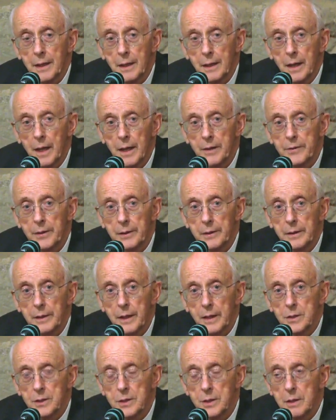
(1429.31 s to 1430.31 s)
And I think
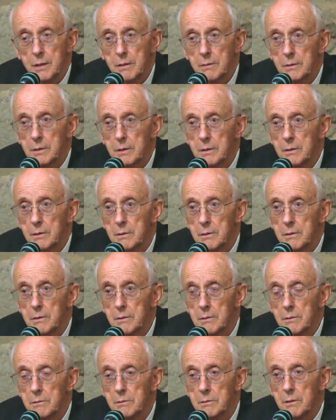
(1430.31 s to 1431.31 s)
that's a
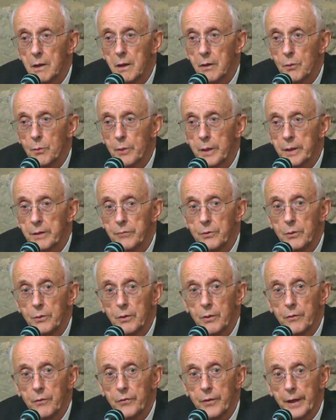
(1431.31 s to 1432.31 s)
rather
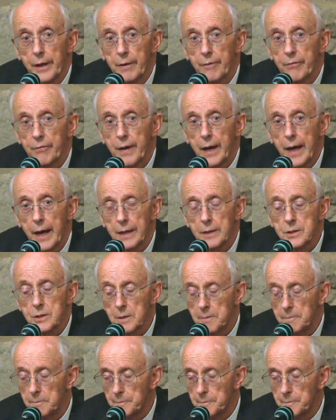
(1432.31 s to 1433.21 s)
wonderful fact.